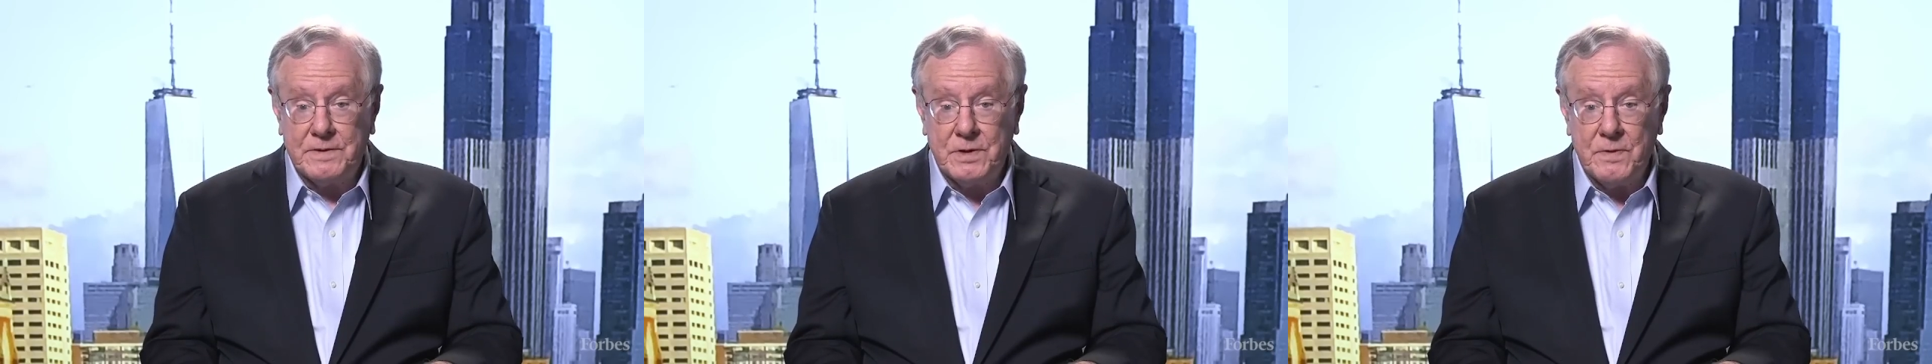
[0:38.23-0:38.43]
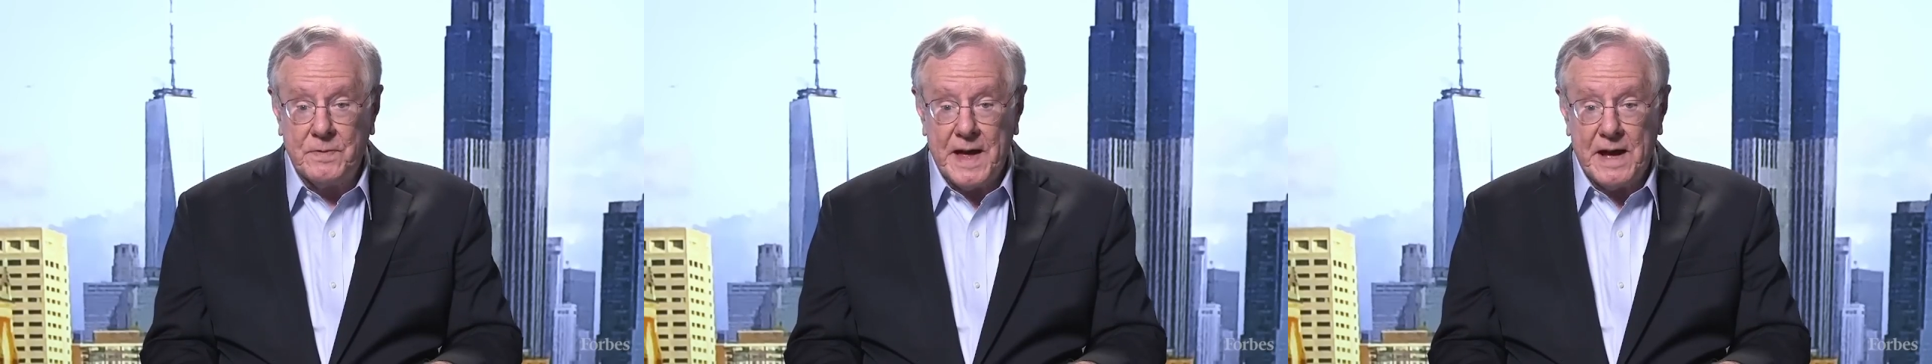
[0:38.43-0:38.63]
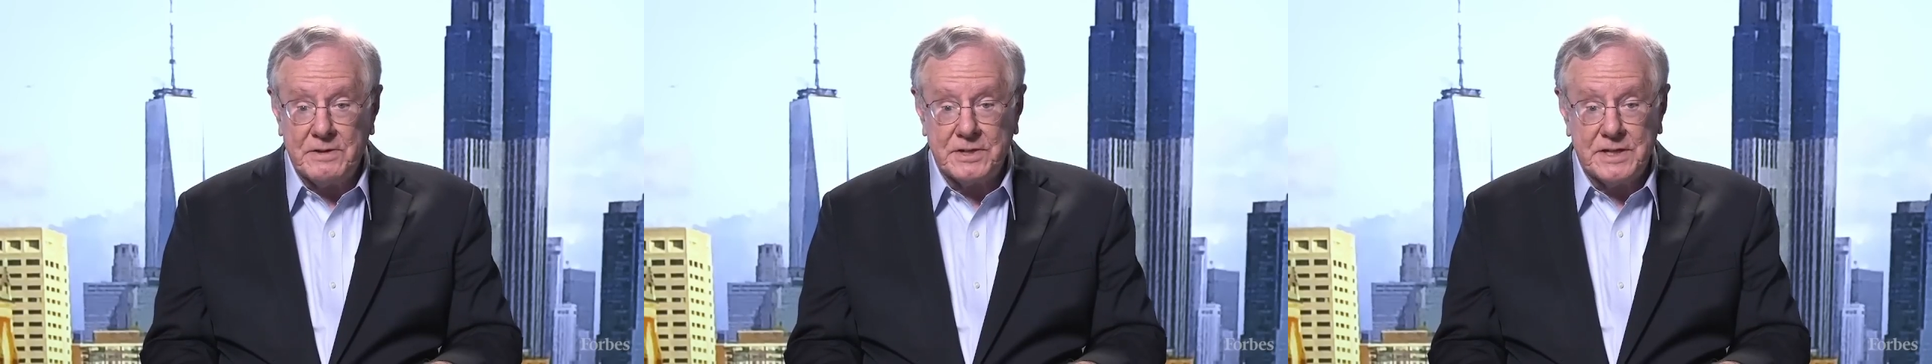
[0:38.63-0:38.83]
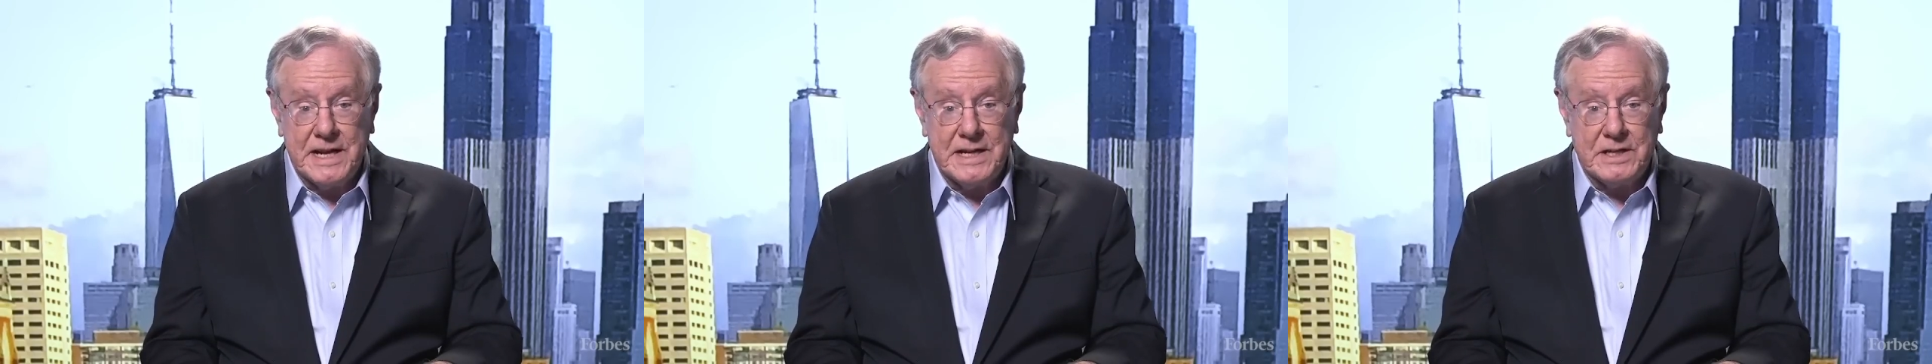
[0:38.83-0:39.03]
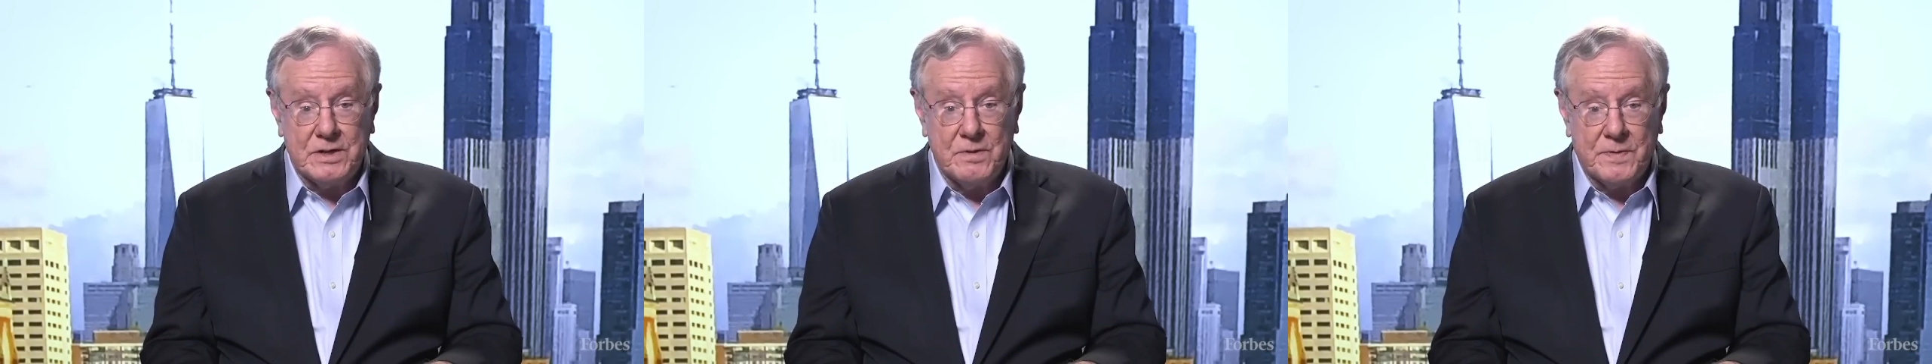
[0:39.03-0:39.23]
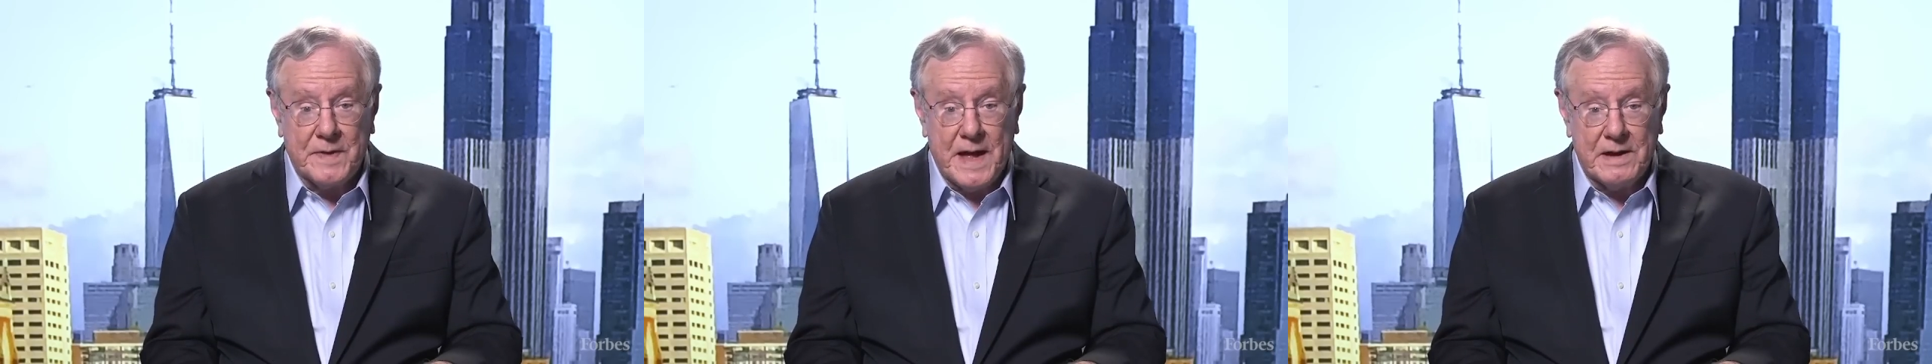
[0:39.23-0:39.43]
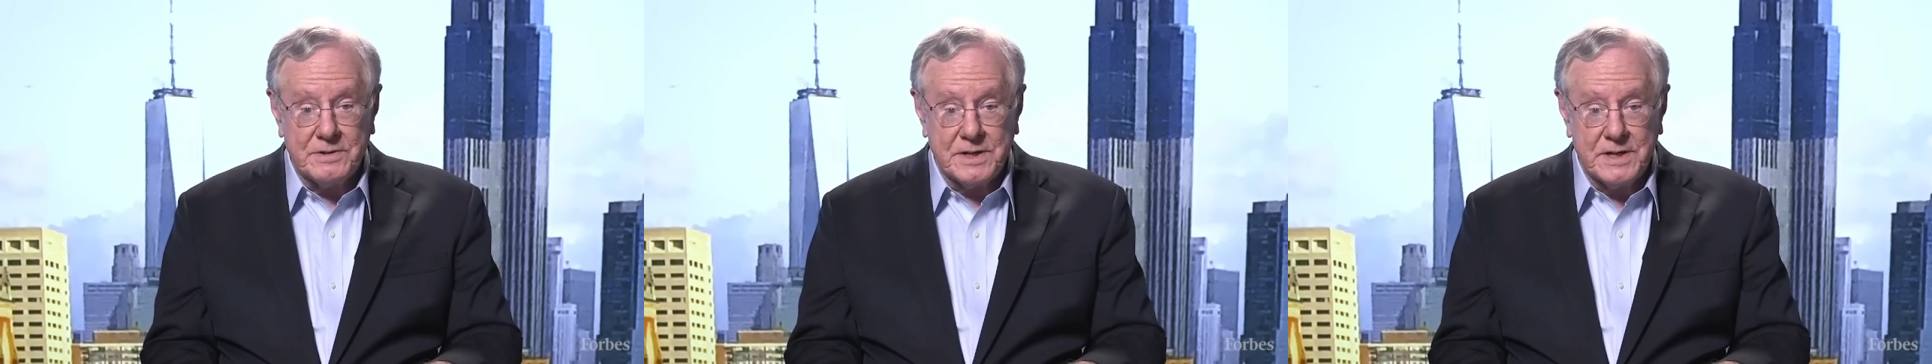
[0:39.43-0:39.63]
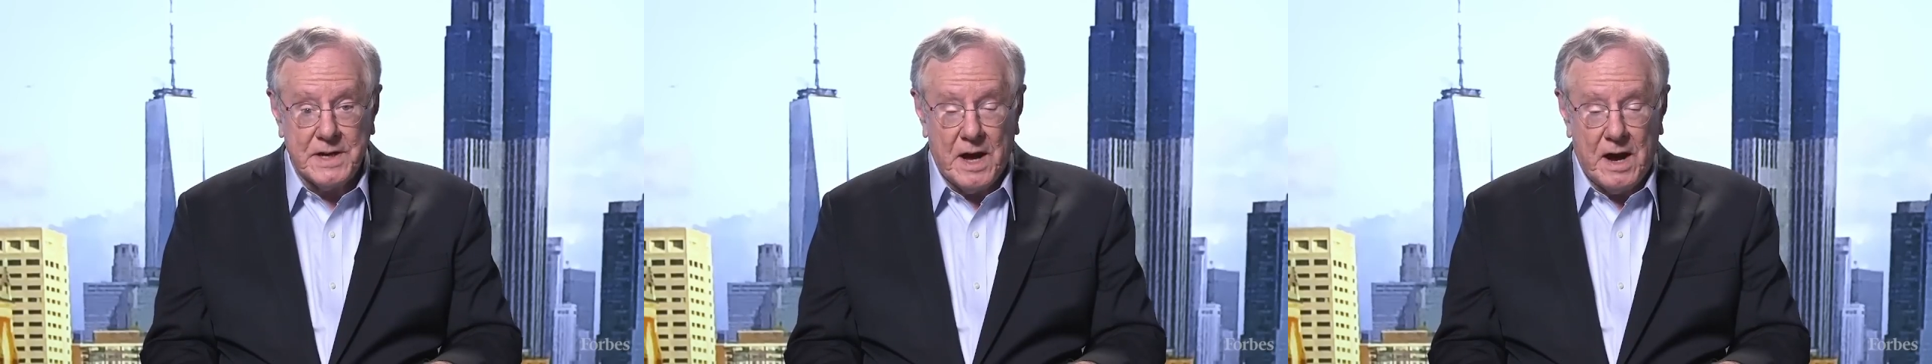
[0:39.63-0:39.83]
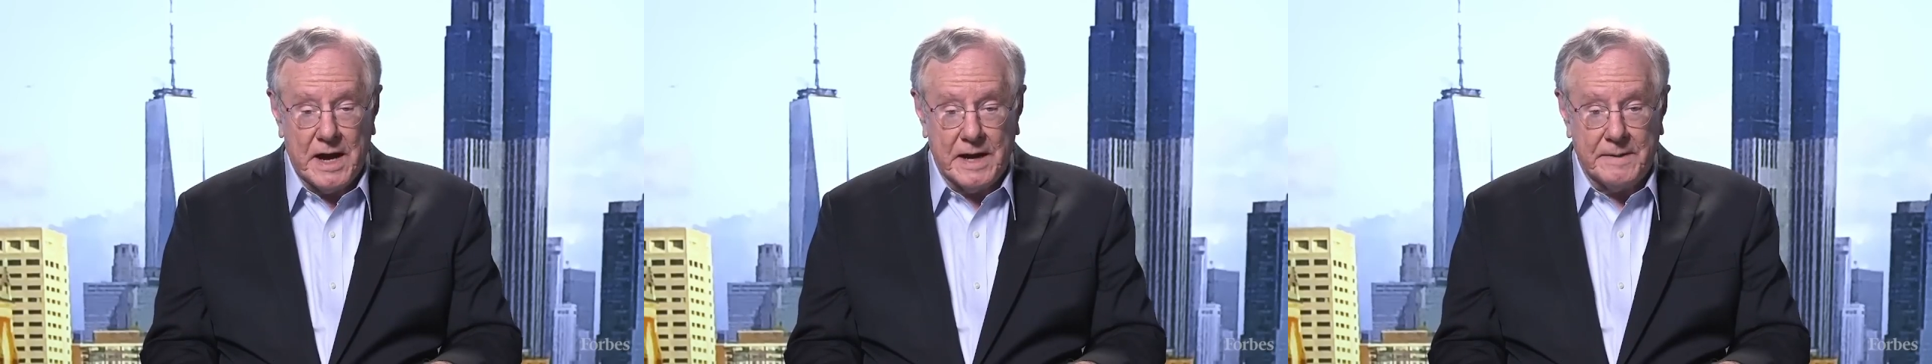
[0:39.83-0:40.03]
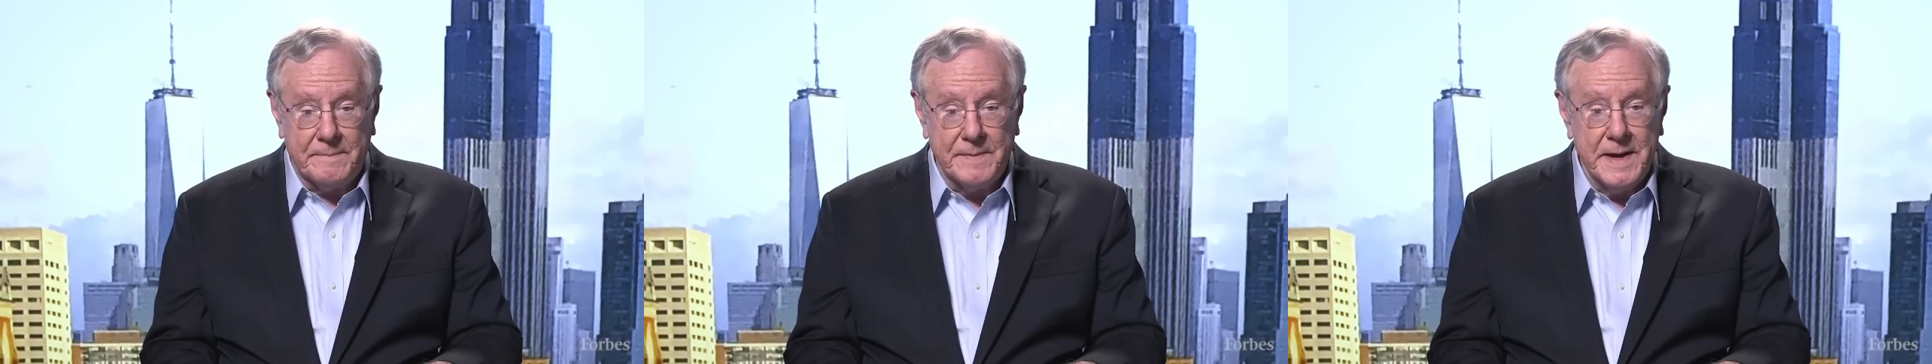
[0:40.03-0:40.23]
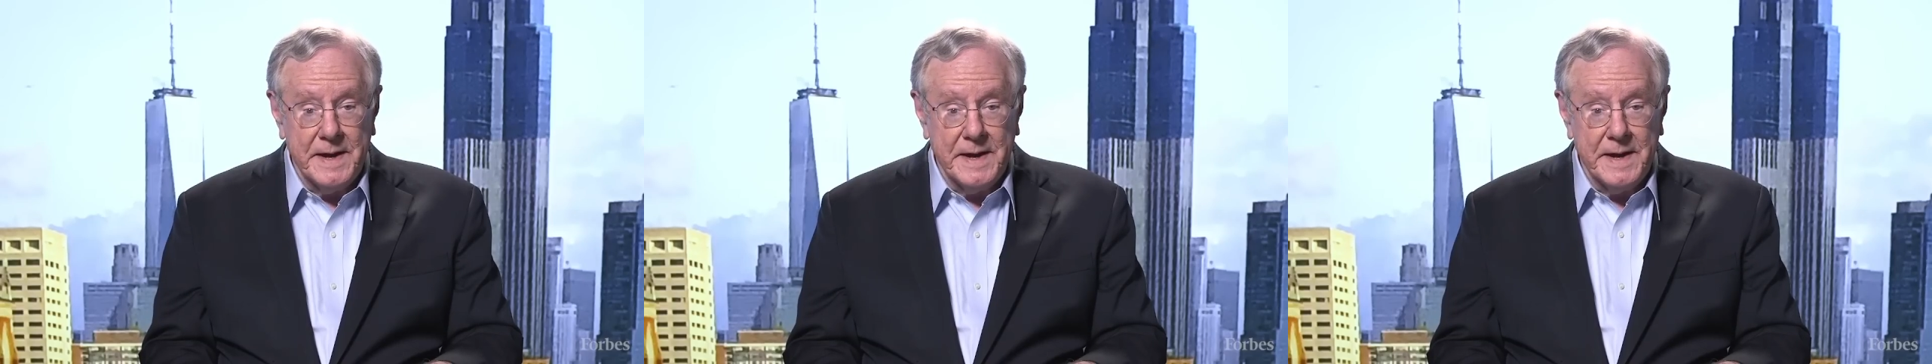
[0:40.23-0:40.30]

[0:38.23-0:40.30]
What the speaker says: 2008-2009.